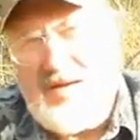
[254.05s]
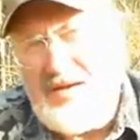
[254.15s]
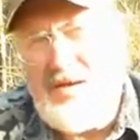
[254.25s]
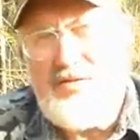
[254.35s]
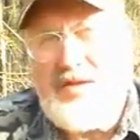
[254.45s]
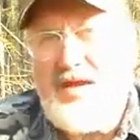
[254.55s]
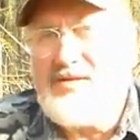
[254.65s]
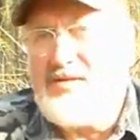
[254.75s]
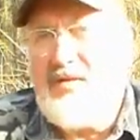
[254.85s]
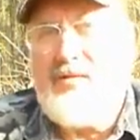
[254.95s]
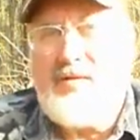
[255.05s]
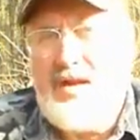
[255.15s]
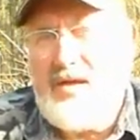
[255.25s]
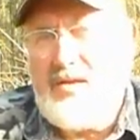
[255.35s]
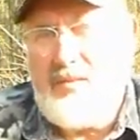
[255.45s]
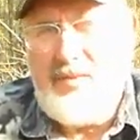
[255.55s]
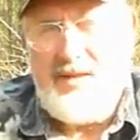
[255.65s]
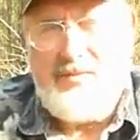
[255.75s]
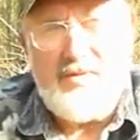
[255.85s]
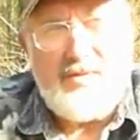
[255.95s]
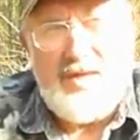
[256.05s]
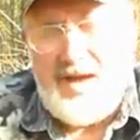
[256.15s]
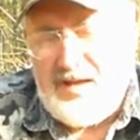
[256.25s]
can do things different than other people.